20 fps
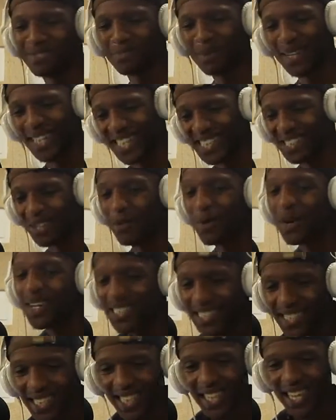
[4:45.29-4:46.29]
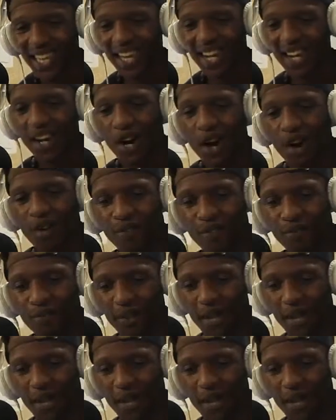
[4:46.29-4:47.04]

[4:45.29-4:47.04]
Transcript: But there's a question here from